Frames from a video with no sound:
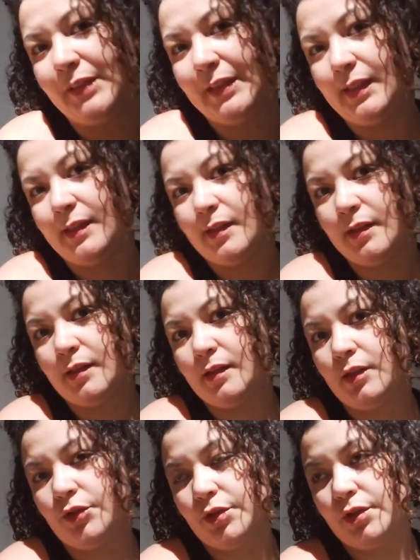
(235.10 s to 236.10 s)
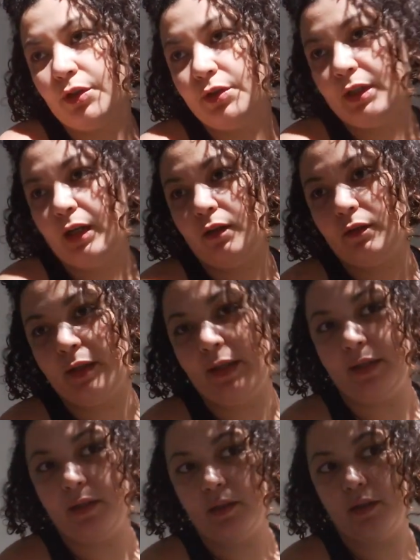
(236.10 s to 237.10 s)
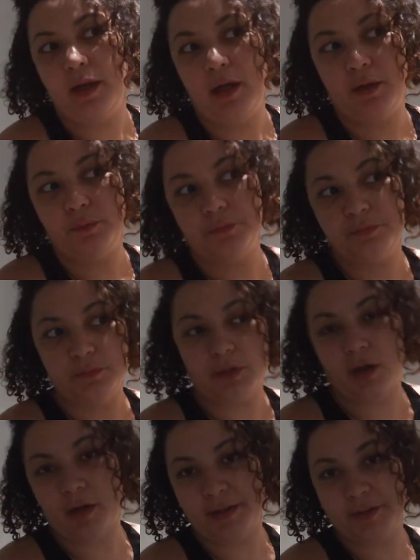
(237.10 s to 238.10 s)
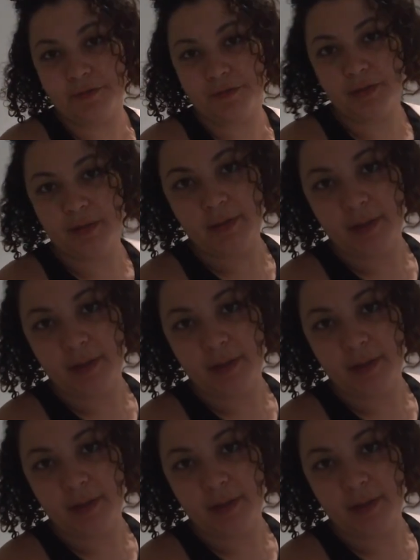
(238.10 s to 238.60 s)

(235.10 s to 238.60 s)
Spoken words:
This is the Citrus Hotel in Cardiff,